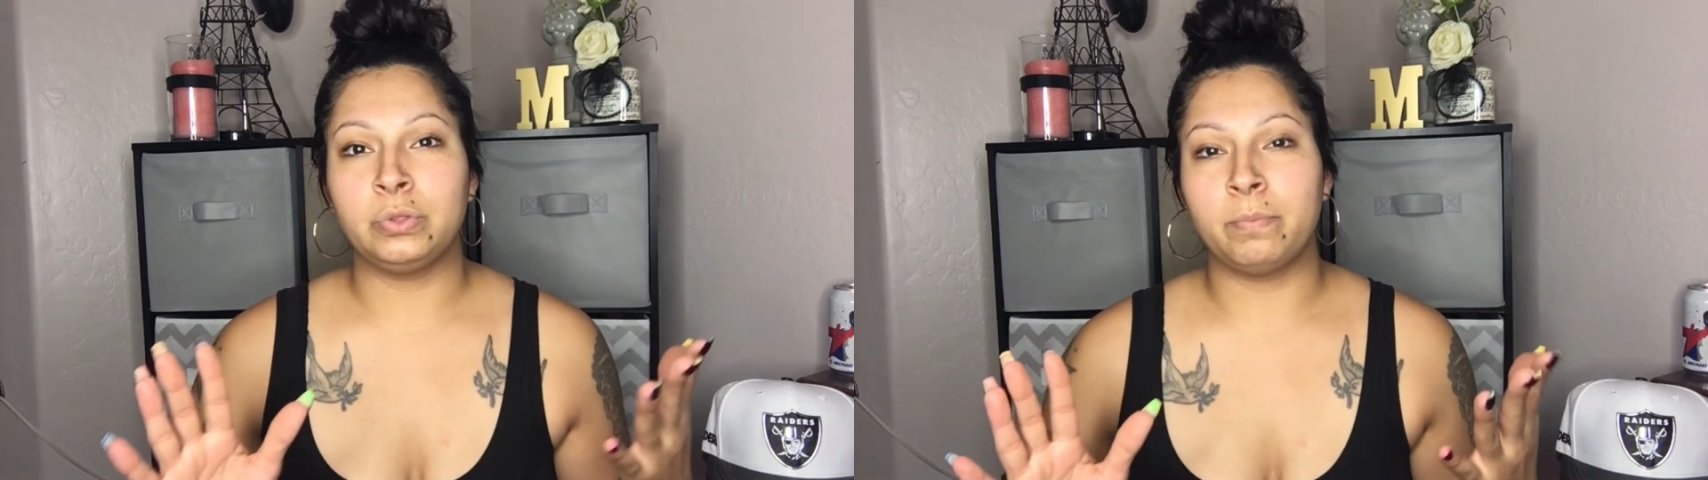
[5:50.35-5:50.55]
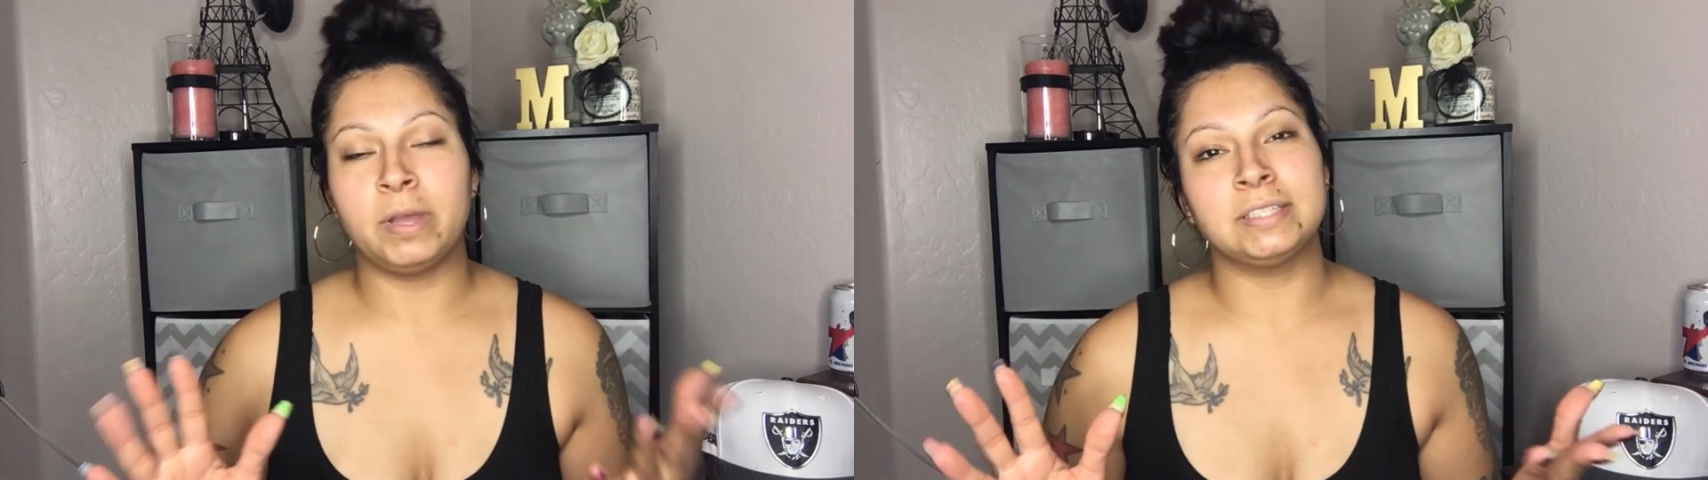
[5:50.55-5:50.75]

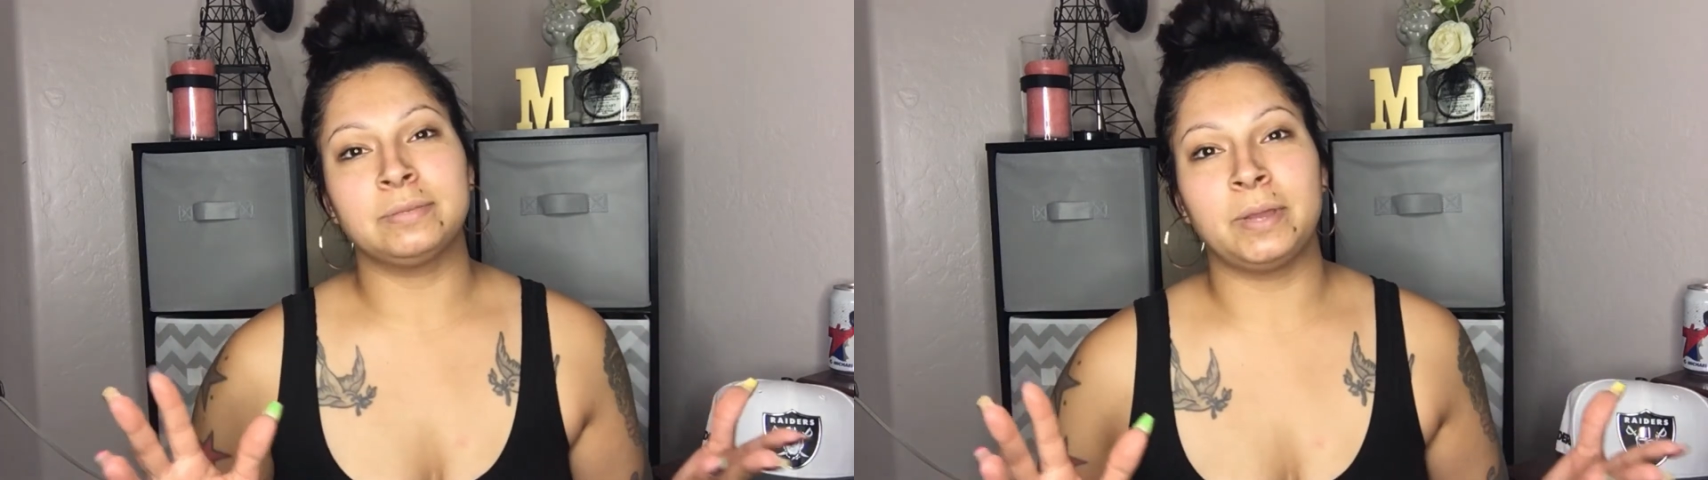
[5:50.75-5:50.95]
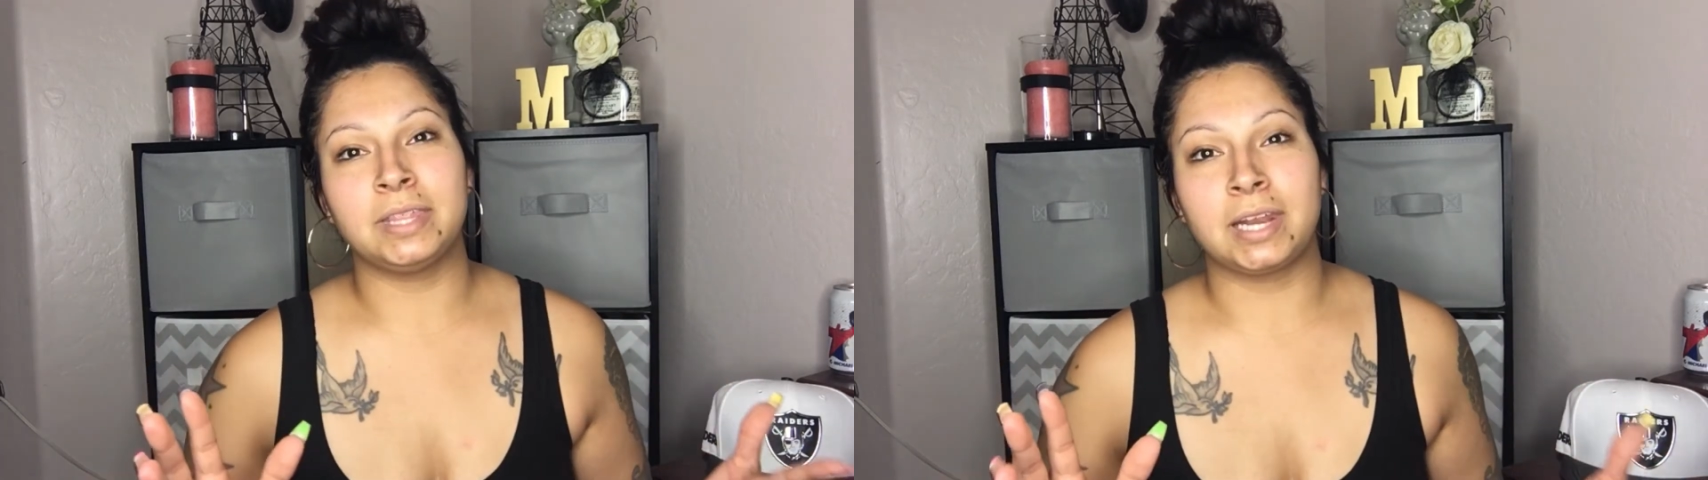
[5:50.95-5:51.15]
the
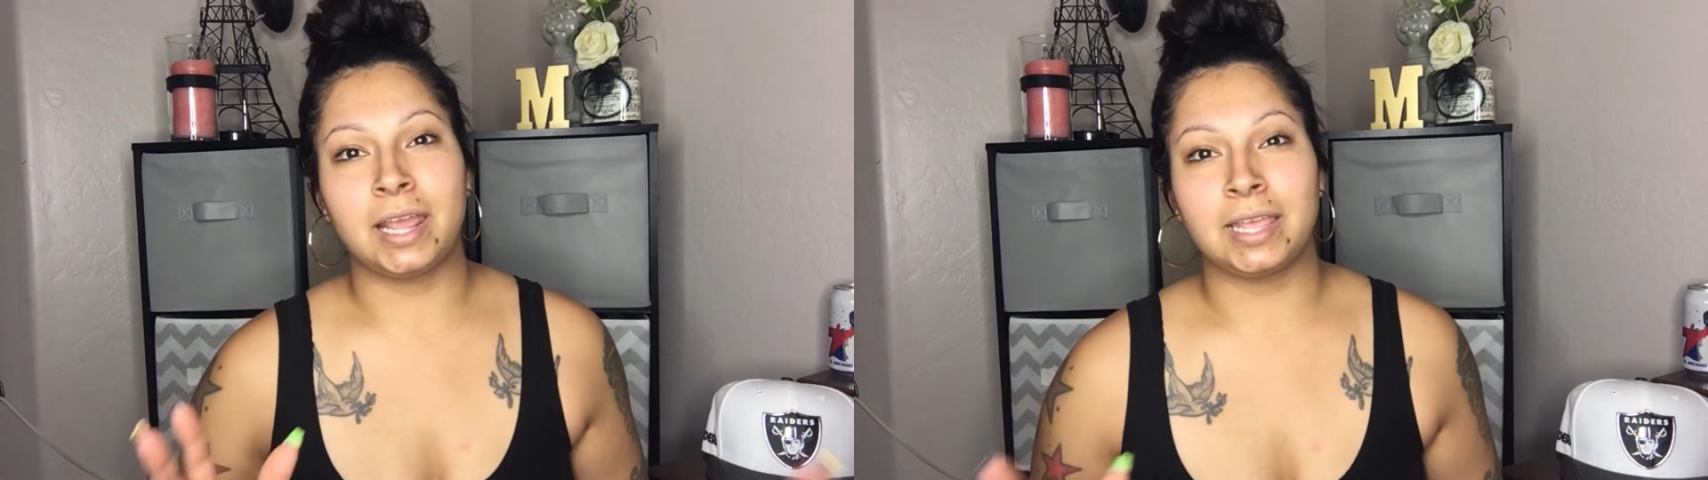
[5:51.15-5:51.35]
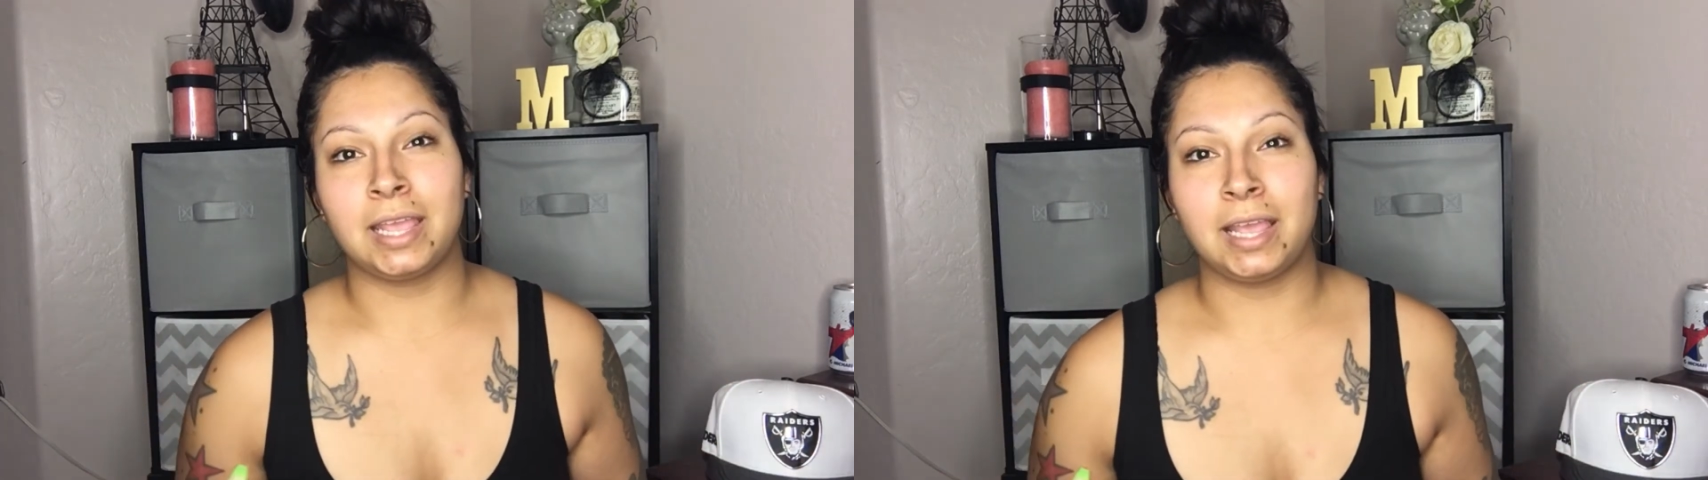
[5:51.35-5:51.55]
best way that
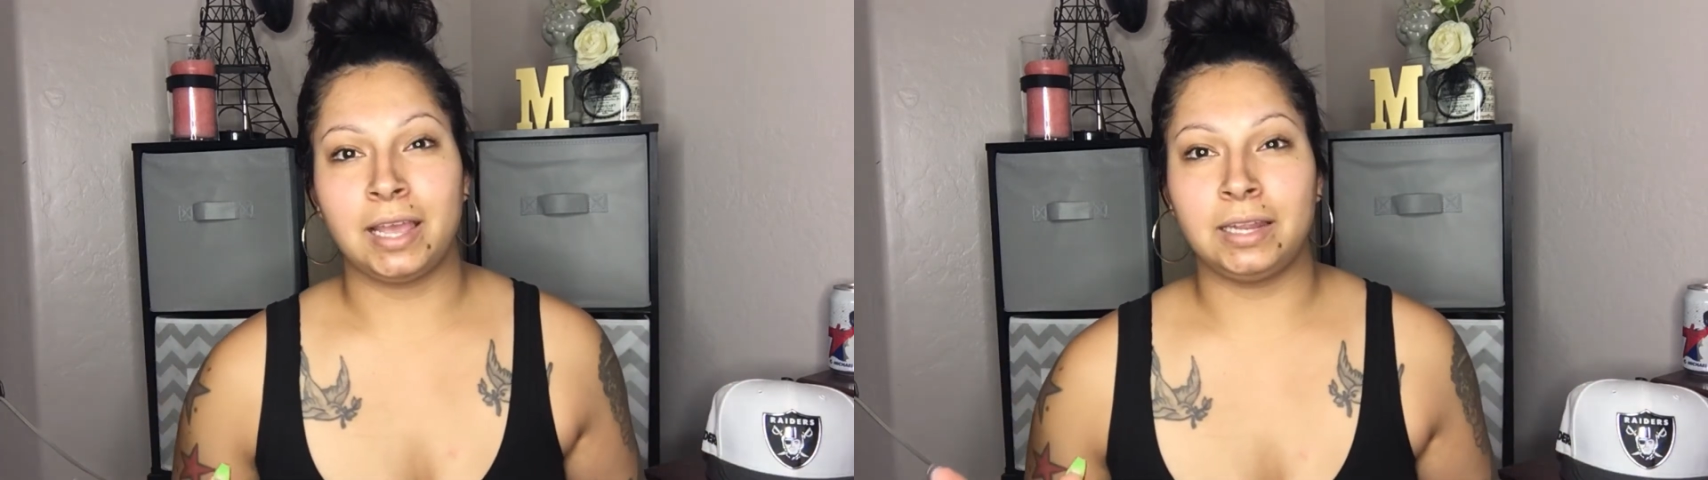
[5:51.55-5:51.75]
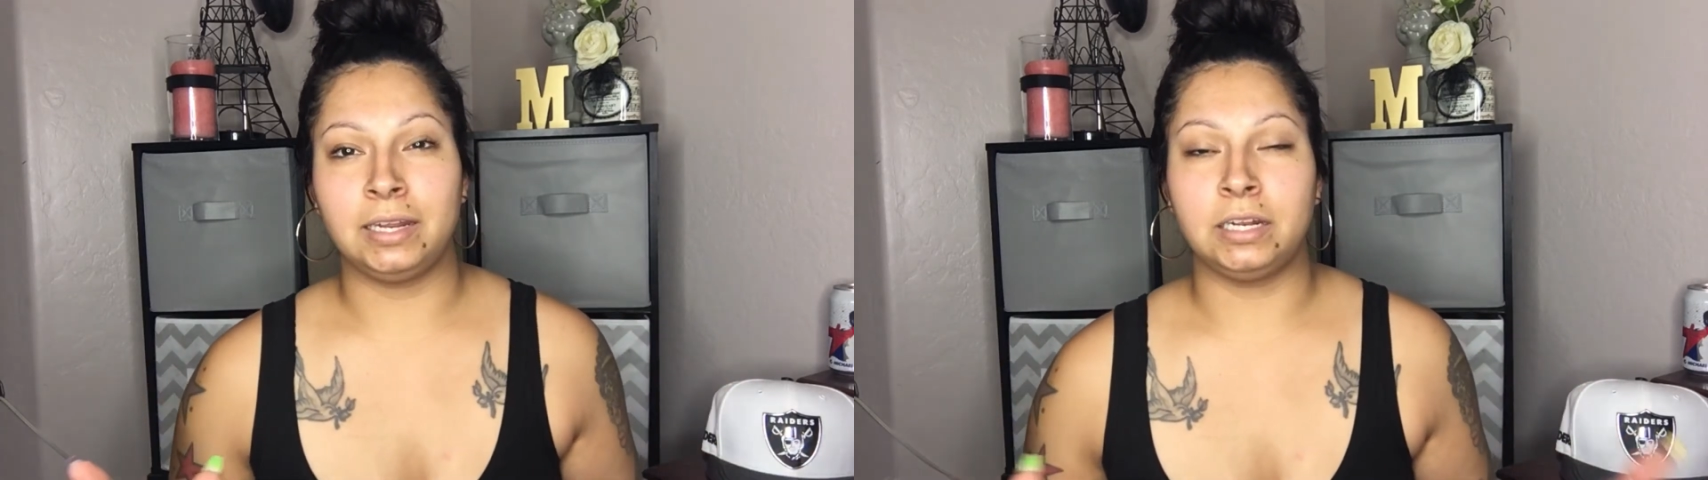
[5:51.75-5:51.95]
I can,